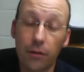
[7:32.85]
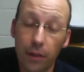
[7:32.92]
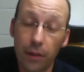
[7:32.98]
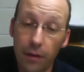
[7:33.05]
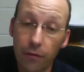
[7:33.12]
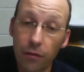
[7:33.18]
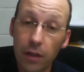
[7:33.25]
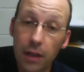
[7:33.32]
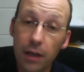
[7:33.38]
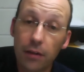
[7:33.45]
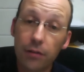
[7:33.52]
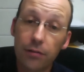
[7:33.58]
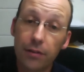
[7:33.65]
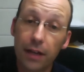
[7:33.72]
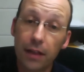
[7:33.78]
They really
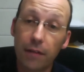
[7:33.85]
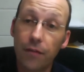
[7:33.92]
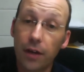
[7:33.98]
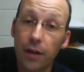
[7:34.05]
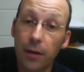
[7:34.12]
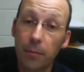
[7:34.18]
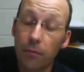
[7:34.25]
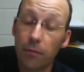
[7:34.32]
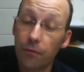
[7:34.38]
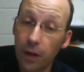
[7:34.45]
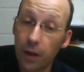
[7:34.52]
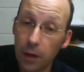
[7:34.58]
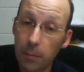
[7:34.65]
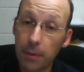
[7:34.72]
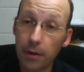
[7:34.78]
understand the
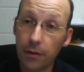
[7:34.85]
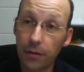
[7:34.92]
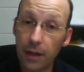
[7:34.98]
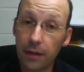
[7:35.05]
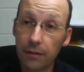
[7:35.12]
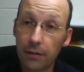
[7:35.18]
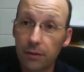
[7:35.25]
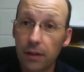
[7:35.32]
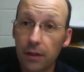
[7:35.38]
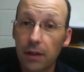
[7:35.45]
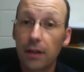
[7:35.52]
fundamental things,